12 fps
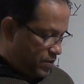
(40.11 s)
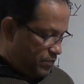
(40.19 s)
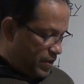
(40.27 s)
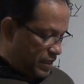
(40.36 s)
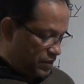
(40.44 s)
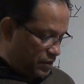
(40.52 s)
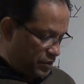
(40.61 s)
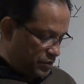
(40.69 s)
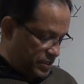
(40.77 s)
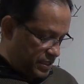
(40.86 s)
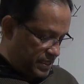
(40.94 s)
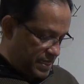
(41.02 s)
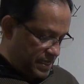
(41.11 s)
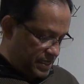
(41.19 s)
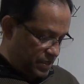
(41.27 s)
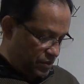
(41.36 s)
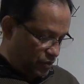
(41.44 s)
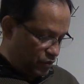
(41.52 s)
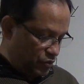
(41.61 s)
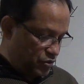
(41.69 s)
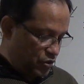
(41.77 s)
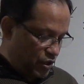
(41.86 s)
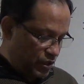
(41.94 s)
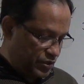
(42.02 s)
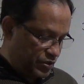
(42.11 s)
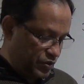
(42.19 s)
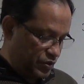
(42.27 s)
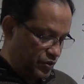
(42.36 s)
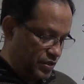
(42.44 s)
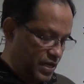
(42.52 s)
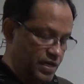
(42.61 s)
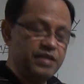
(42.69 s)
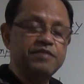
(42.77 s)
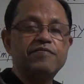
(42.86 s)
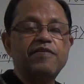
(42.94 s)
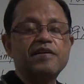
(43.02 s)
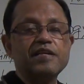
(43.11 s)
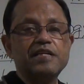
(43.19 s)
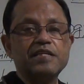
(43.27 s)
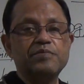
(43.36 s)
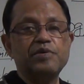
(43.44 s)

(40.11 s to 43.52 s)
pathology, that includes also the infertility,